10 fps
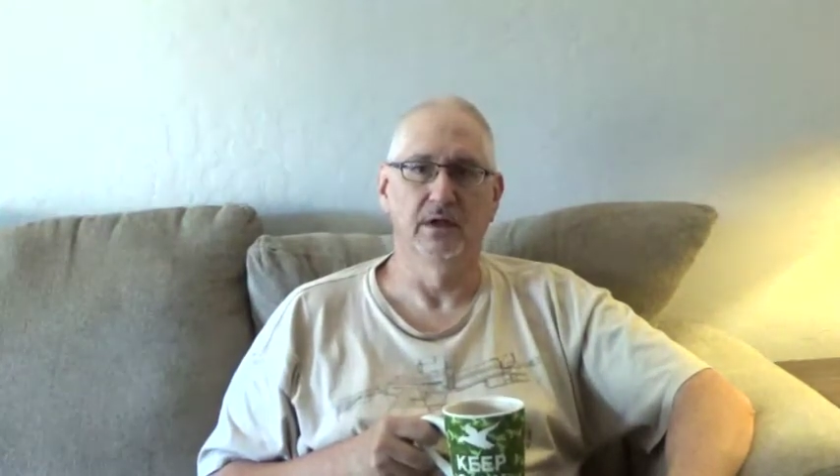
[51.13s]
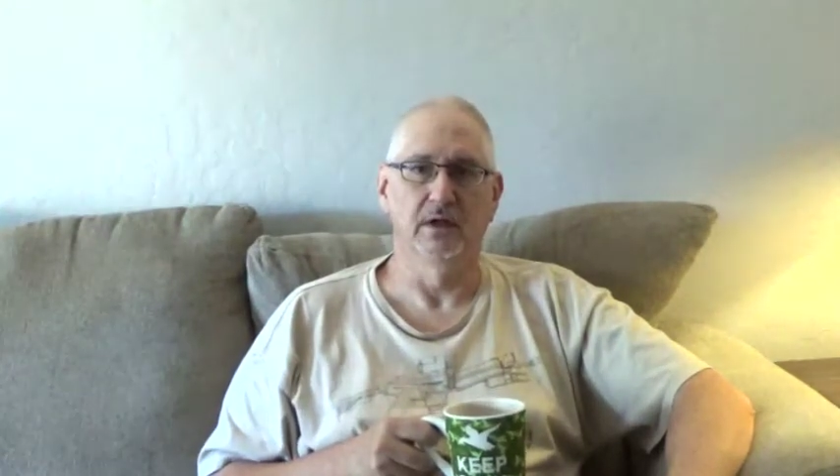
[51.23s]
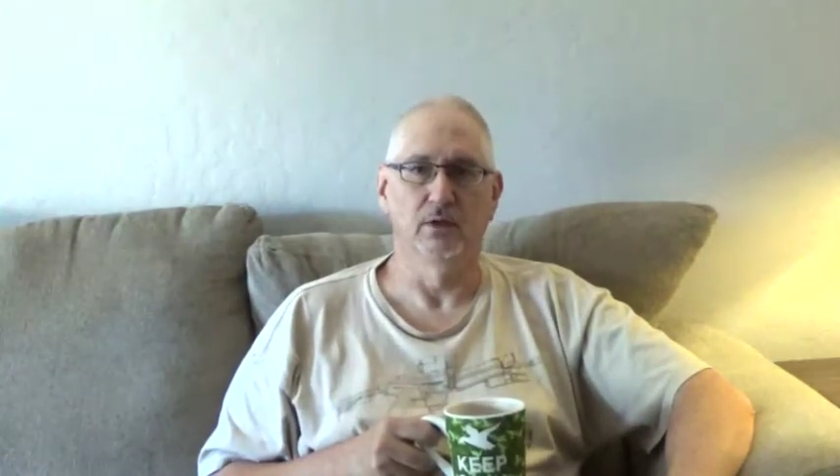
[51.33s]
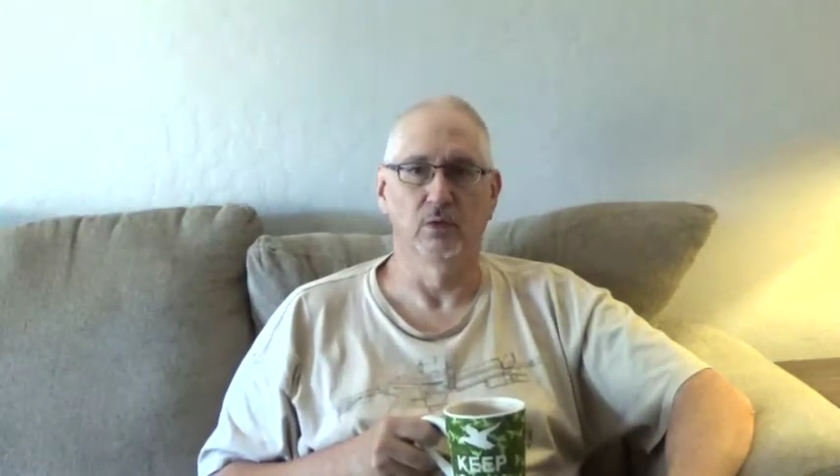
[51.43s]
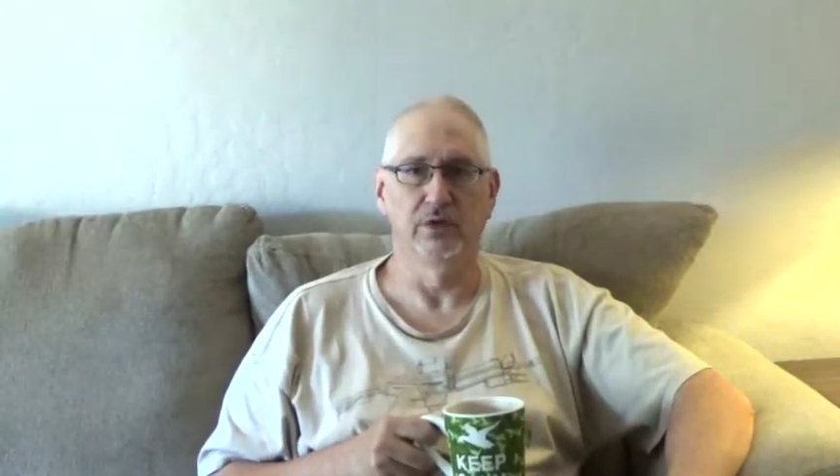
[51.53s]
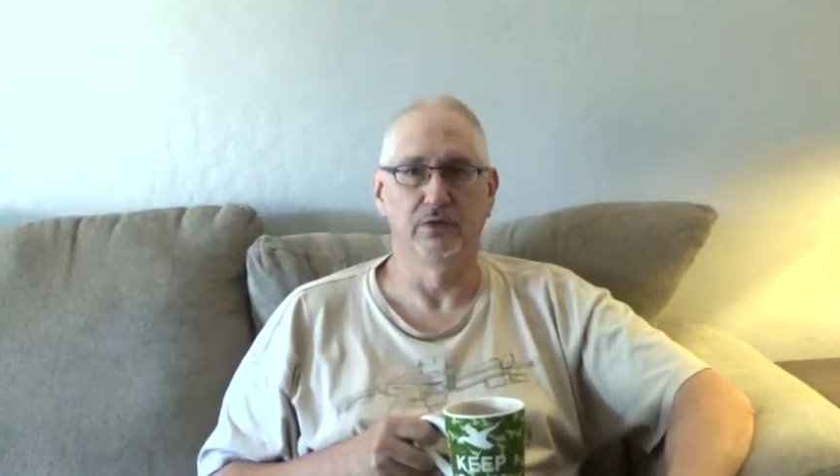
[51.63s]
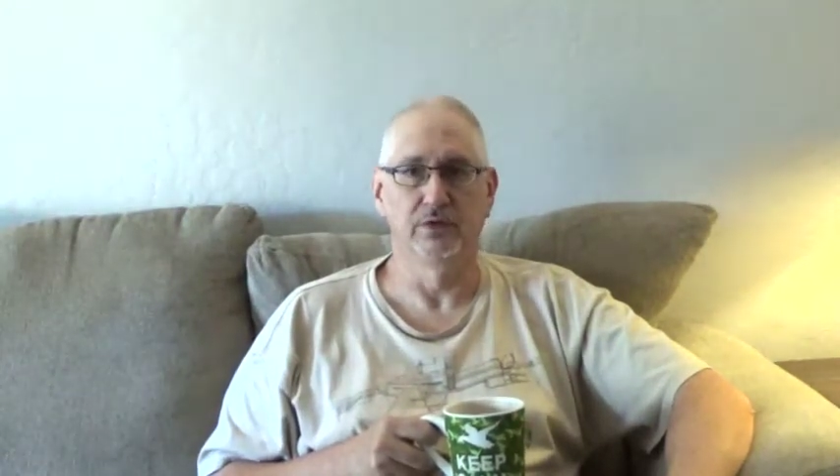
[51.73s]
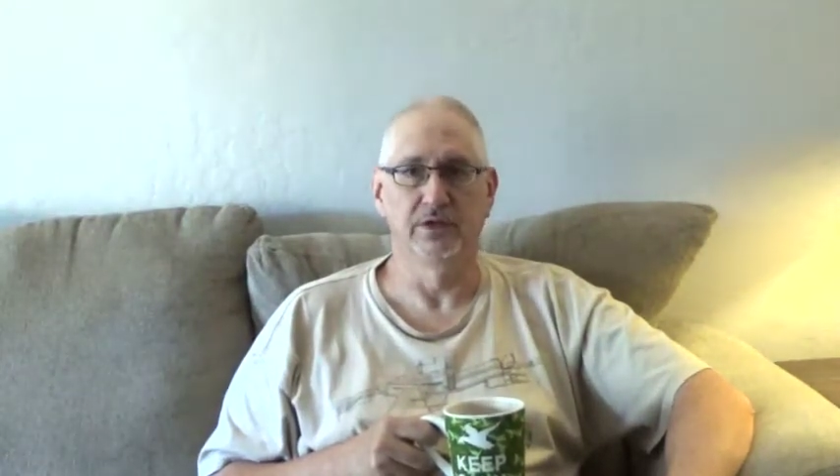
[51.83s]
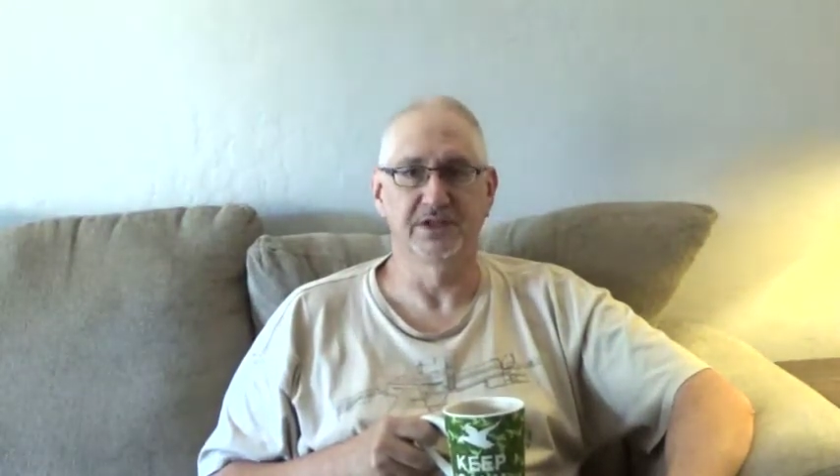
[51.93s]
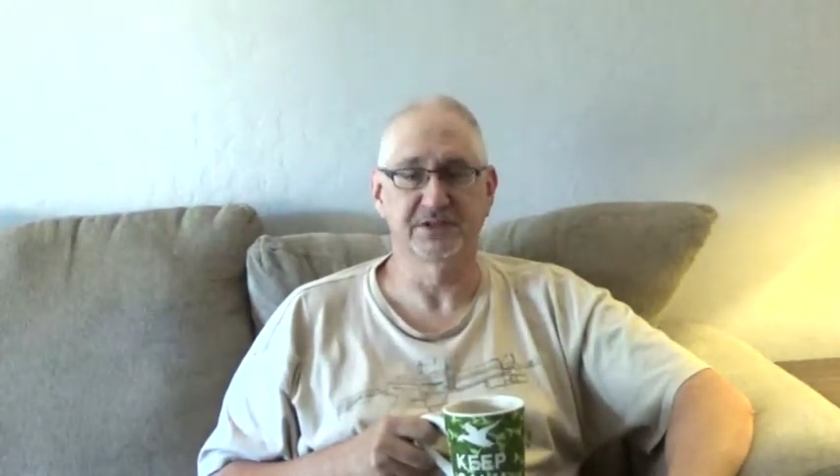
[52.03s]
uh, or you
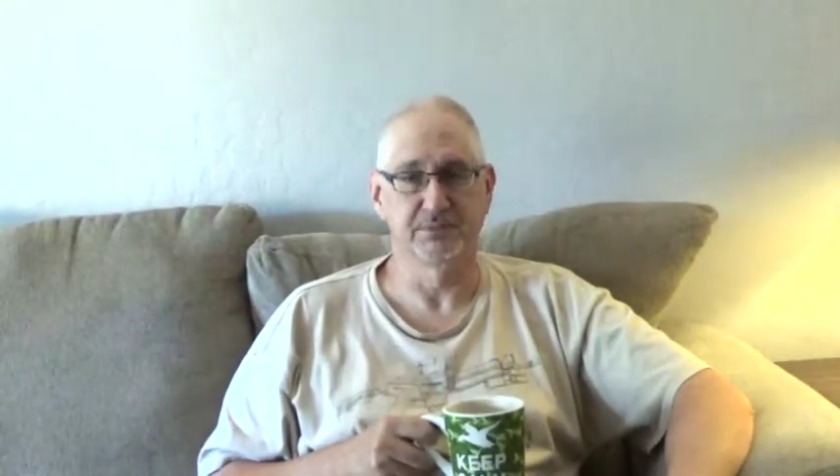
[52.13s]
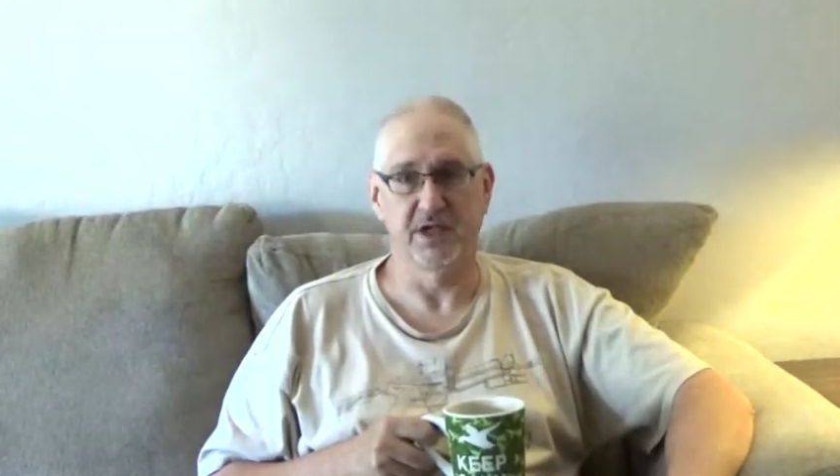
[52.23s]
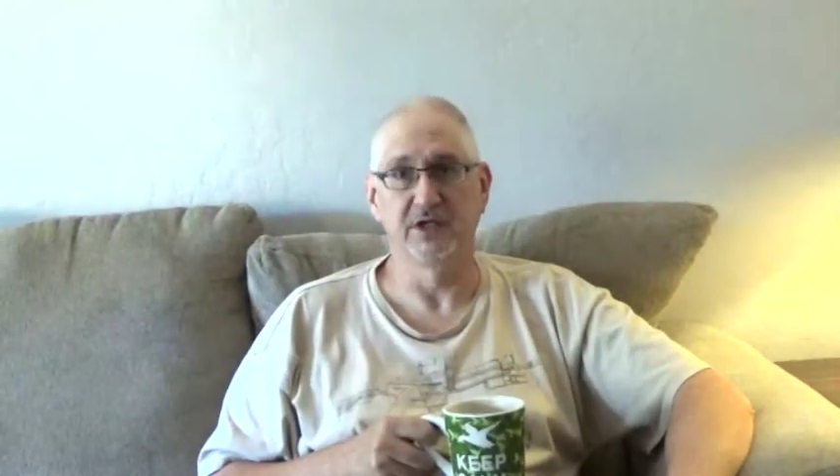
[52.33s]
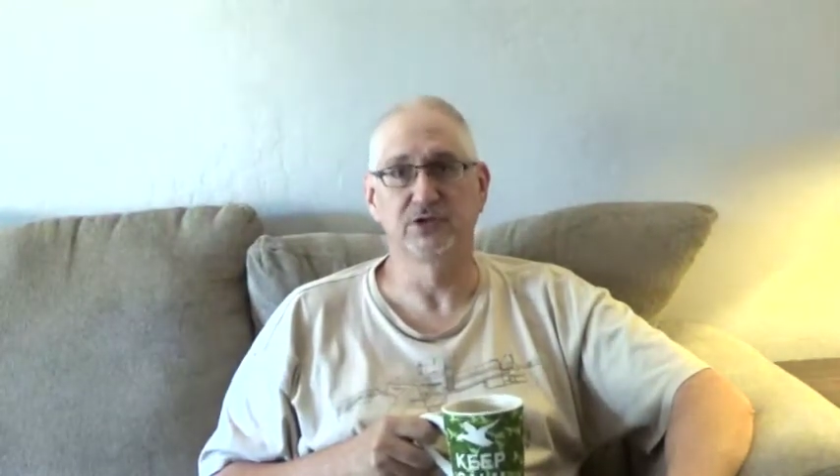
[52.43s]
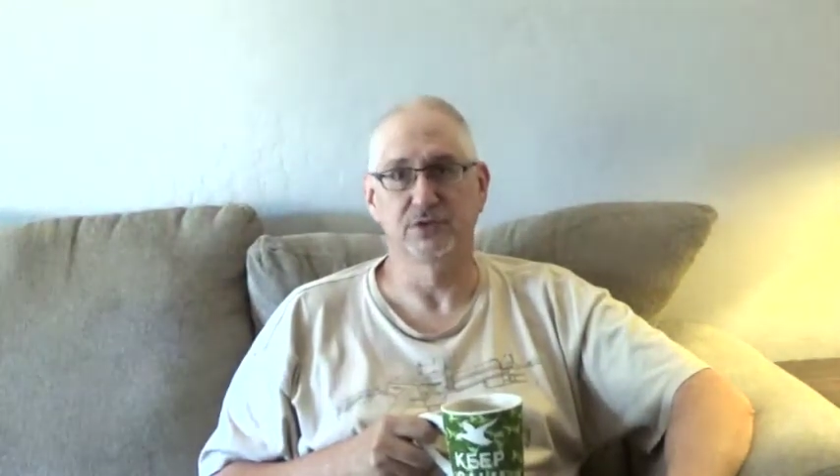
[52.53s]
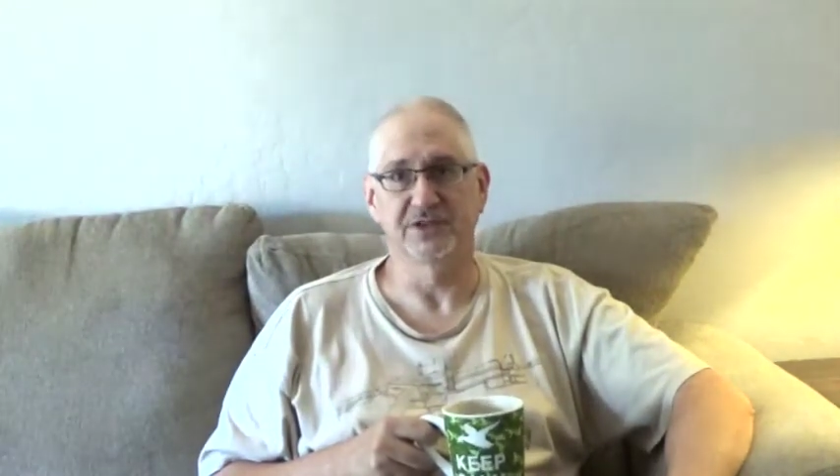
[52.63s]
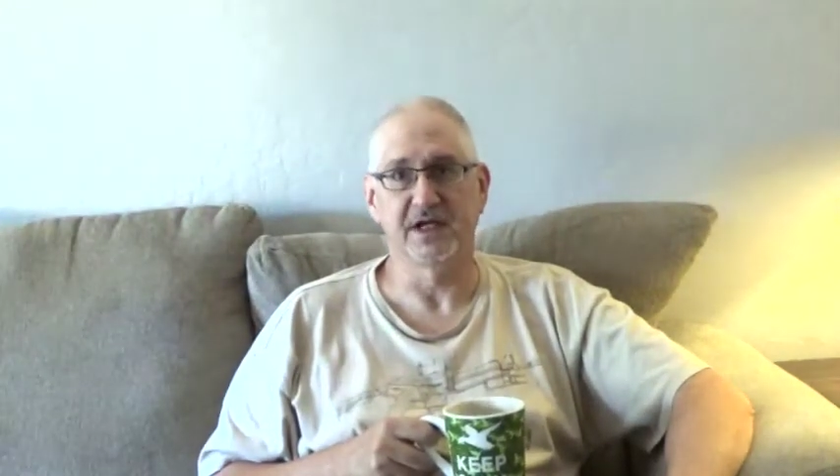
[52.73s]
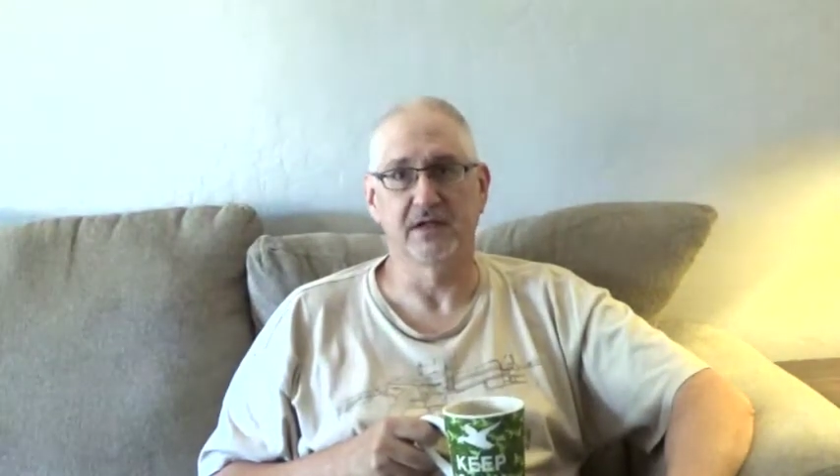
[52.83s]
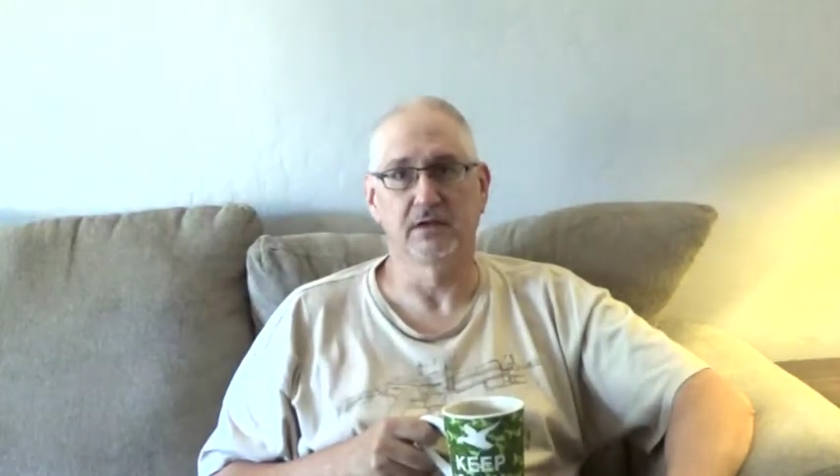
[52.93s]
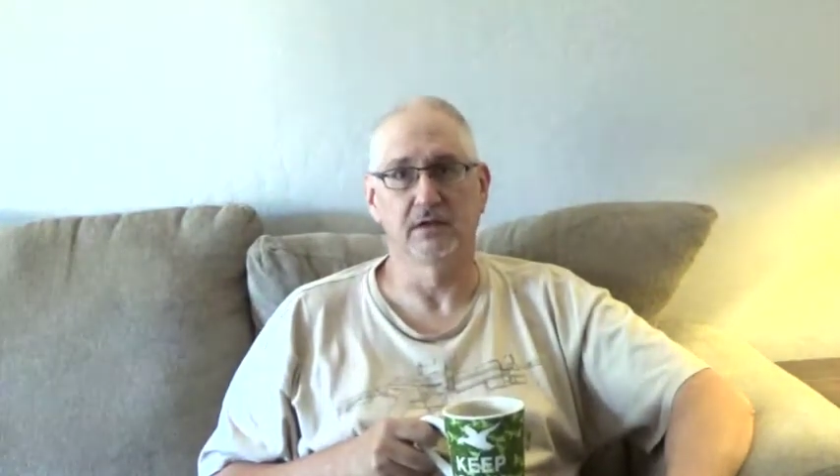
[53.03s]
could get some dangerous
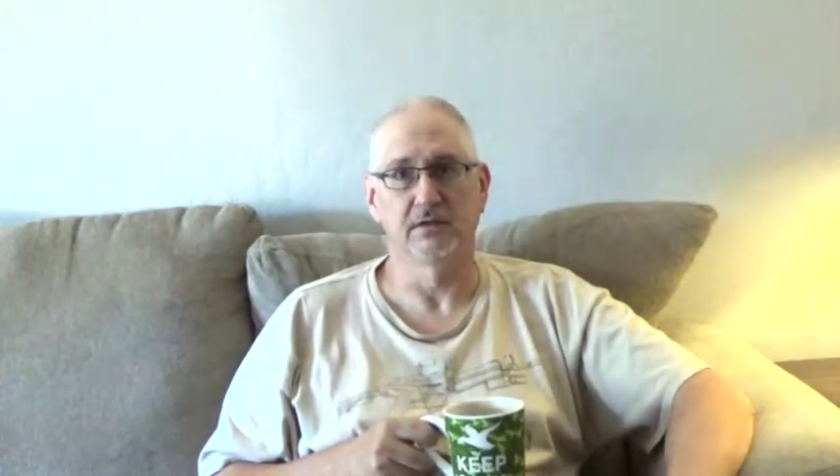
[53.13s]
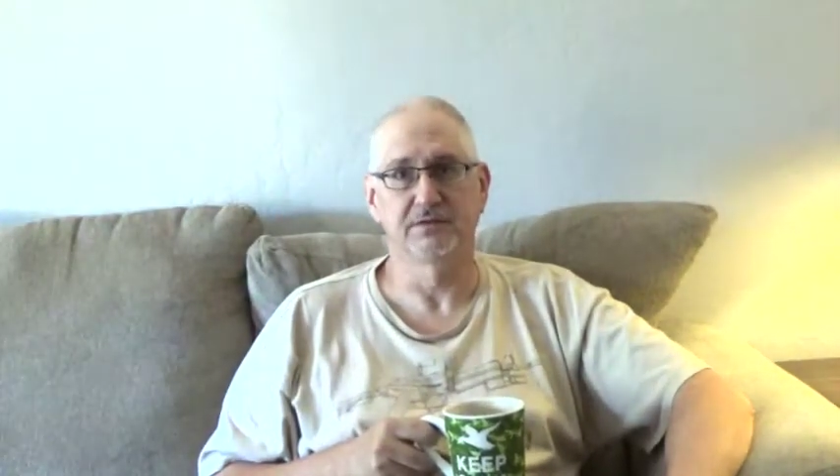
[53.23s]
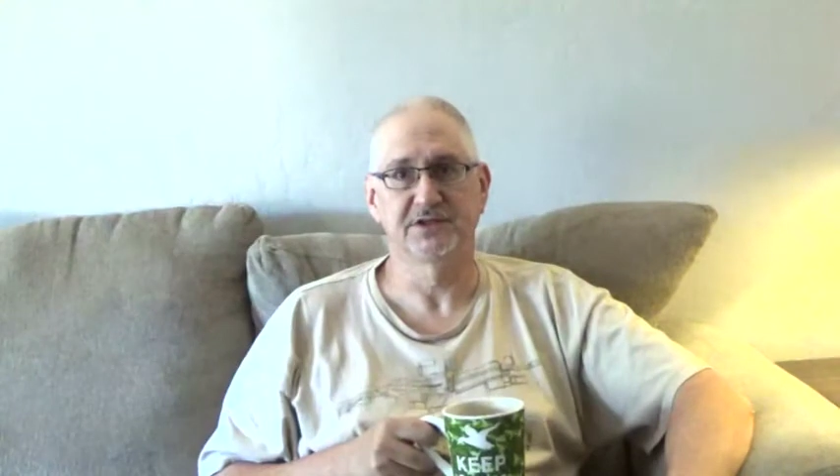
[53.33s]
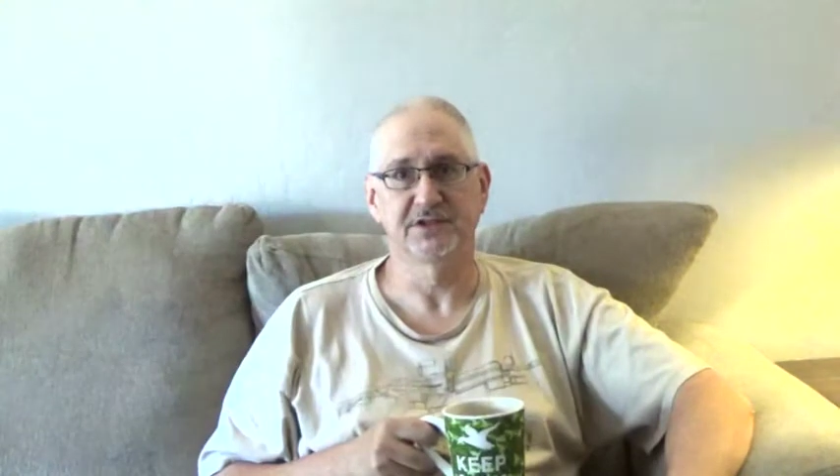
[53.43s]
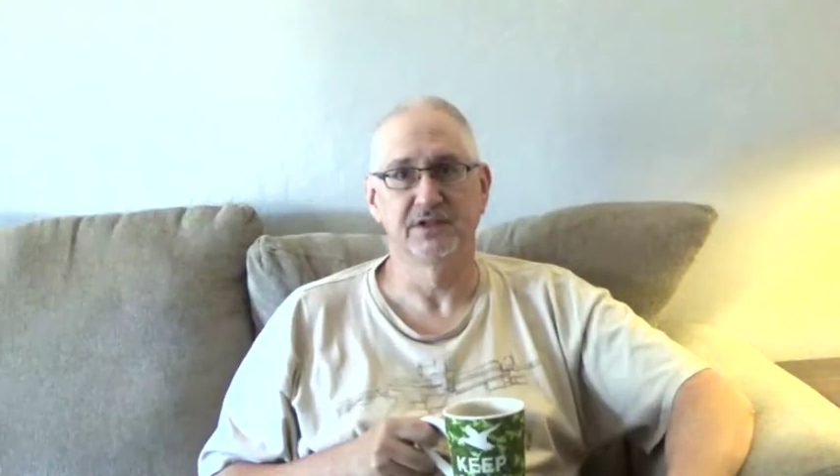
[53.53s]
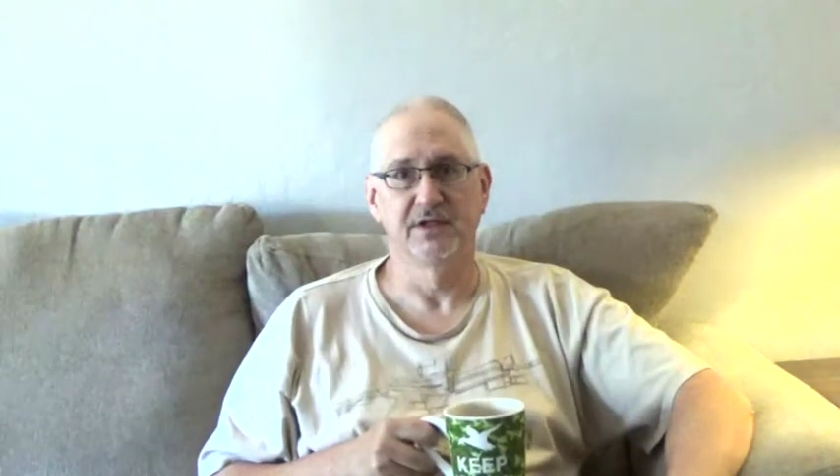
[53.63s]
hand loads.